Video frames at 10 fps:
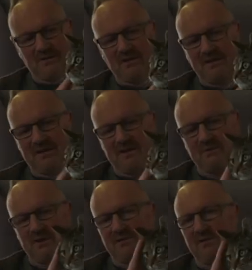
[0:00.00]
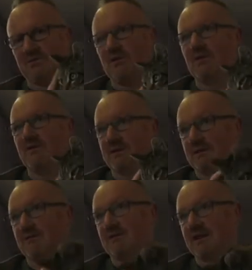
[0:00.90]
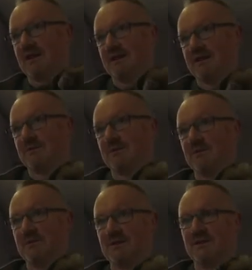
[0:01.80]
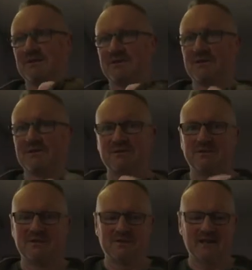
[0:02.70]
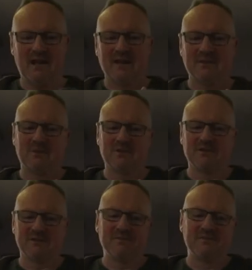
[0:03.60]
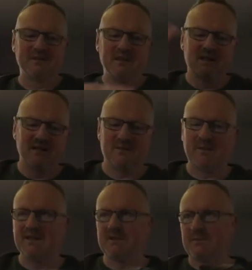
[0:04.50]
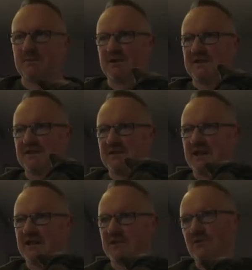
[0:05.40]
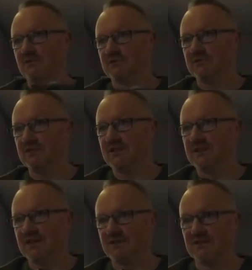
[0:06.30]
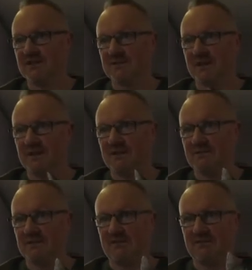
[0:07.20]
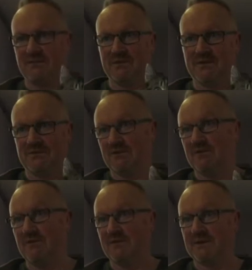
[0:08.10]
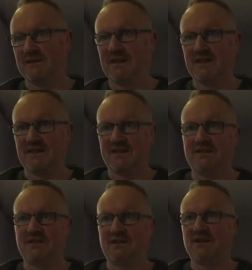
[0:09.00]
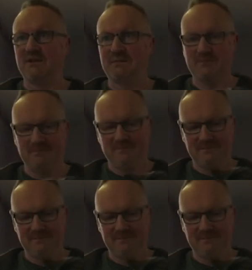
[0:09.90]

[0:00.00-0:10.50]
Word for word: very seldom we'd have to do a home visit for a cat at the moment. So which is good, and plus it speeds up the process of cats going through the sanctuary as well. Having to wait for a home visit takes time.